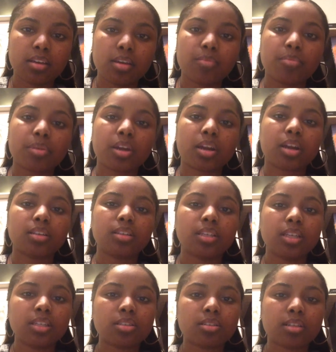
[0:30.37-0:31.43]
but our
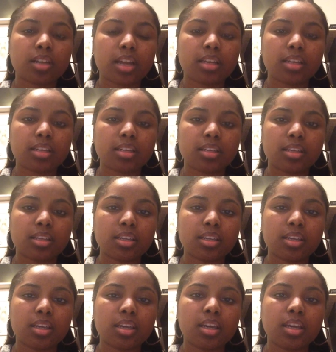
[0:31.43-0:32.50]
digital identity
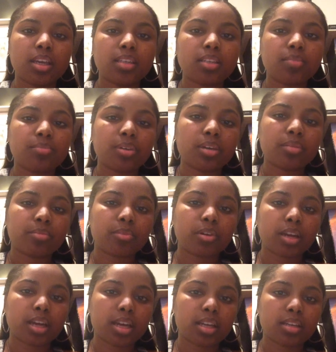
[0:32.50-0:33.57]
is a bit more
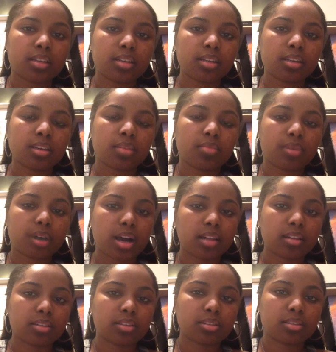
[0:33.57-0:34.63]
edited and
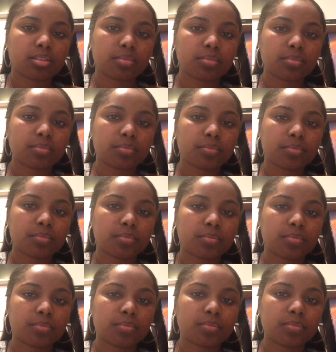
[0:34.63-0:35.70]
polished.
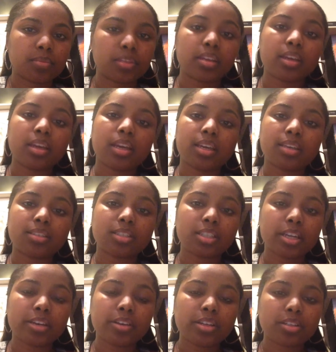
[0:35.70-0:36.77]
In
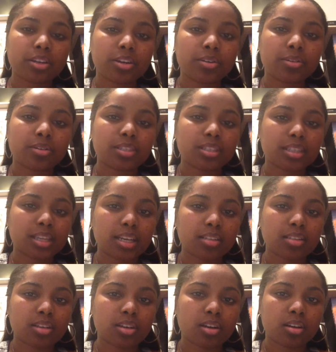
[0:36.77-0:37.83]
Sherry Turkle's TED
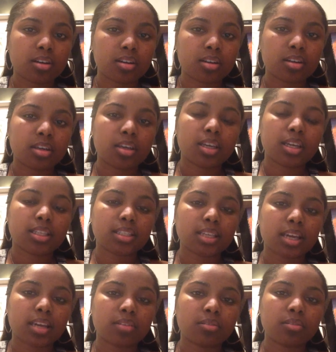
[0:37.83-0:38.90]
Talk,
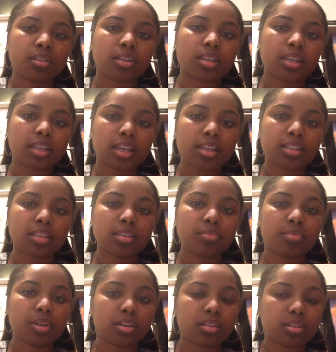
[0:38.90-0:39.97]
entitled Connected
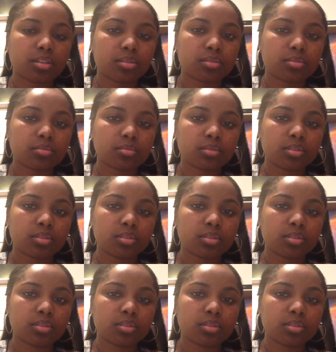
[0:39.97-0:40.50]
But Alone,